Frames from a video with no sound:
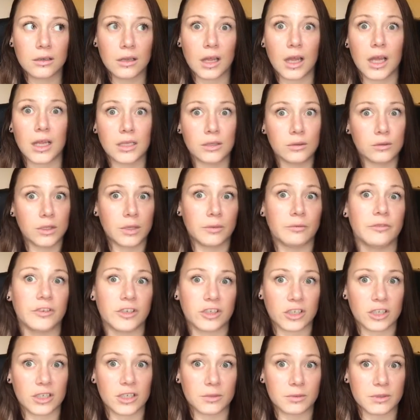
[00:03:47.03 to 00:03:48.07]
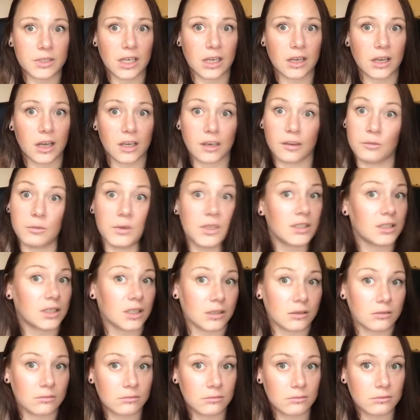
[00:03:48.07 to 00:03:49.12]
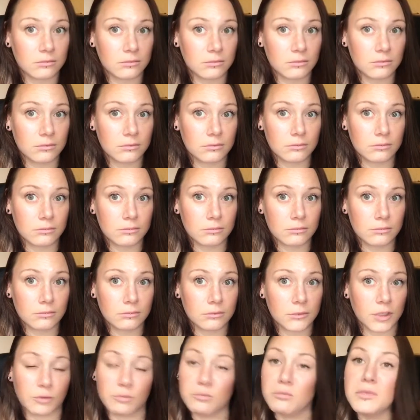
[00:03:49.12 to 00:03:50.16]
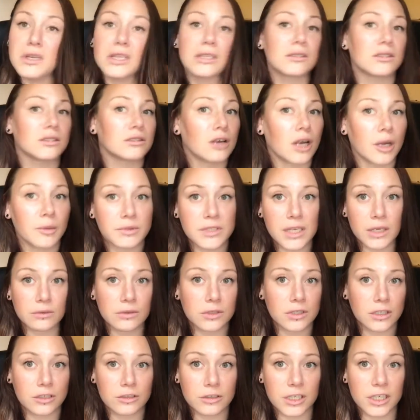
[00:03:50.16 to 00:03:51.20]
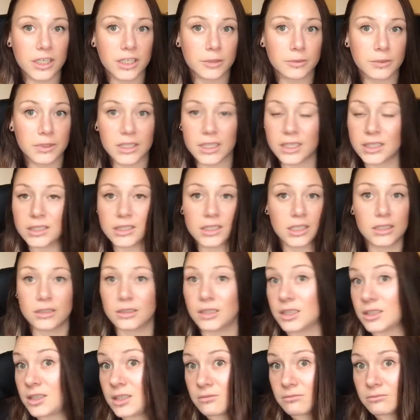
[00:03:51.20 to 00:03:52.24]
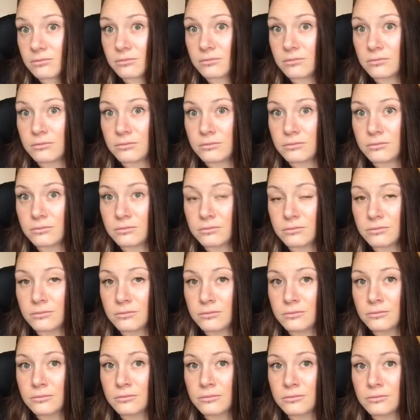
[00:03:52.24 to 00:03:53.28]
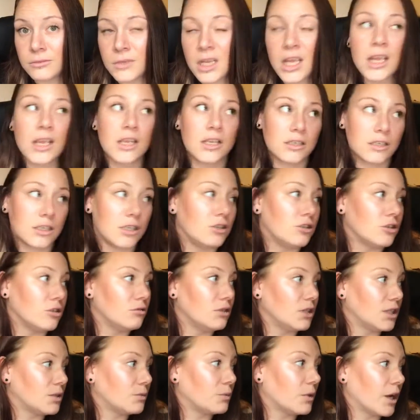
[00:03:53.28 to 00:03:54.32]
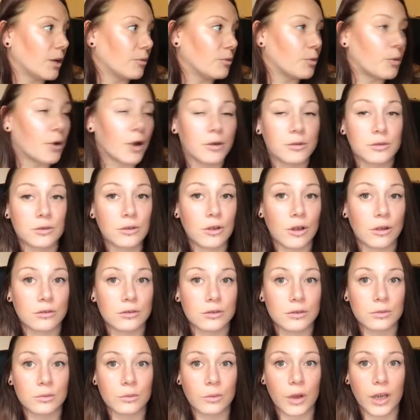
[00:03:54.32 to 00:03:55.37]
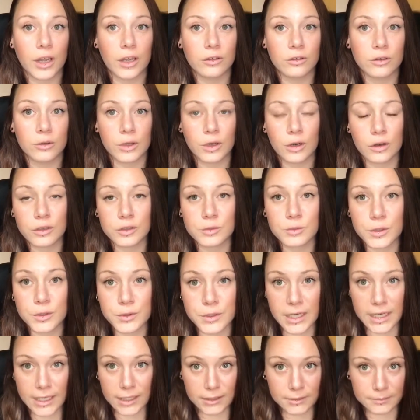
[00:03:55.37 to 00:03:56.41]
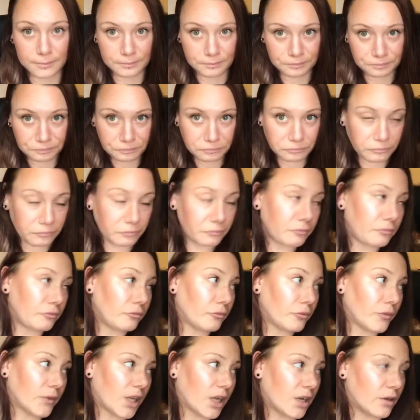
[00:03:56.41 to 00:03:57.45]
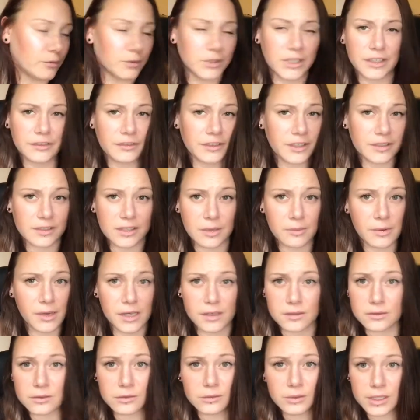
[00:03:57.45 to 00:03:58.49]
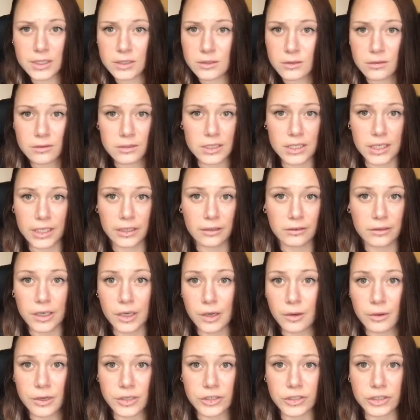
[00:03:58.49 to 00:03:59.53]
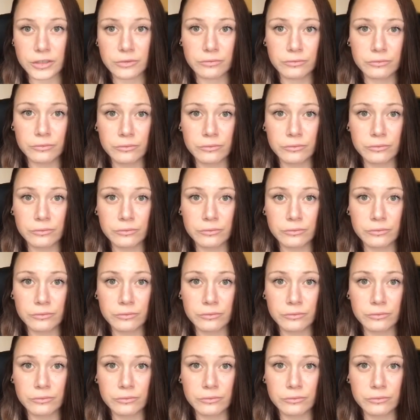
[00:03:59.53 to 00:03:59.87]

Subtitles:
and then all them fish end up sick and you've missed it? You've missed the time scale to start treating them, and then that's it. So you do need to weigh up the pros and cons when you're doing a hospital tank. When they first come in, it's always quarantine, no question.